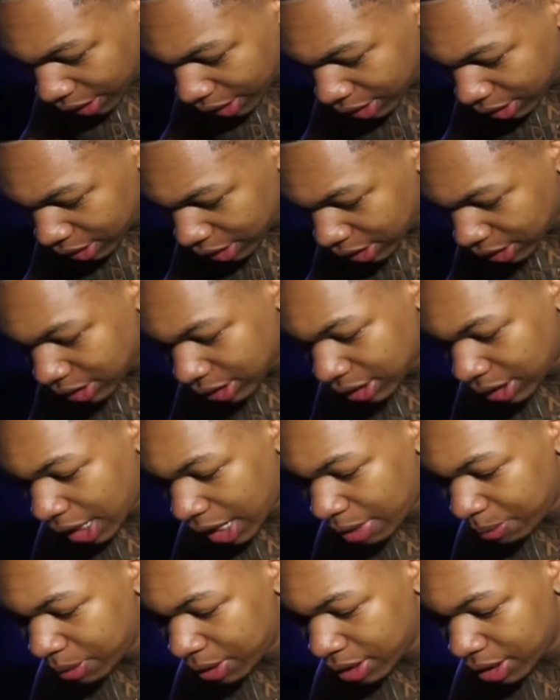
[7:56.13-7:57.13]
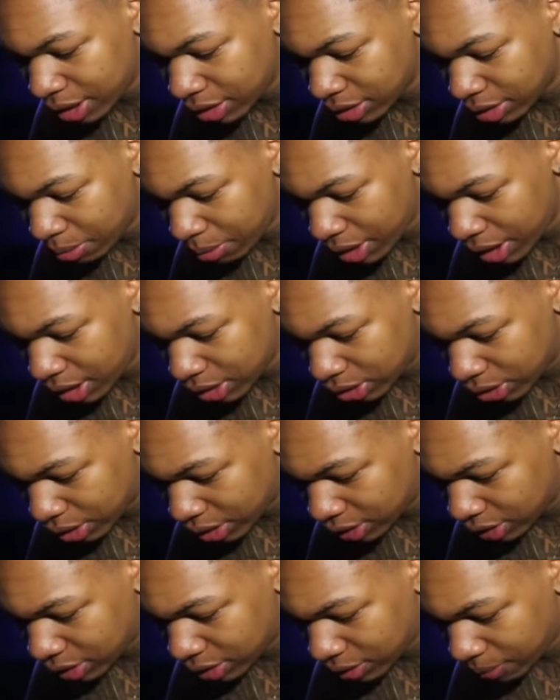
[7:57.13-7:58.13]
Like, this has got to be a custom made
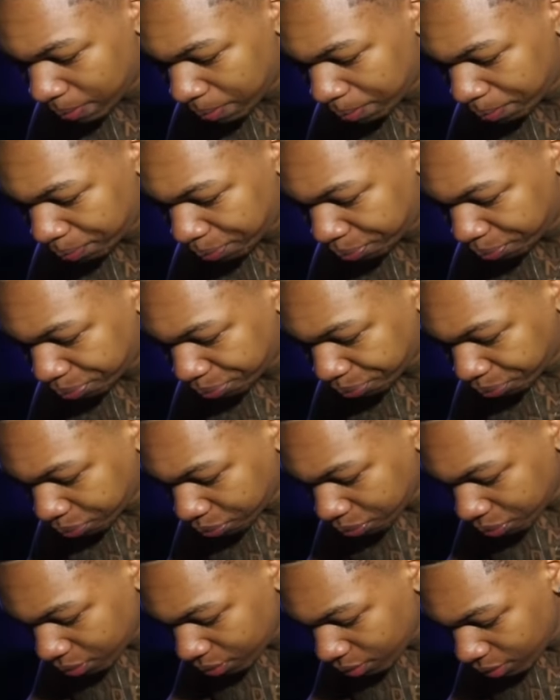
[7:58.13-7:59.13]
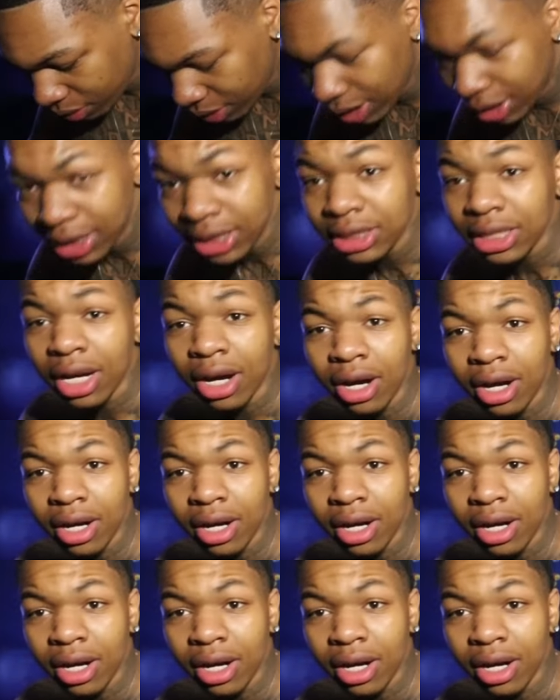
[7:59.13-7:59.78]
dress. These are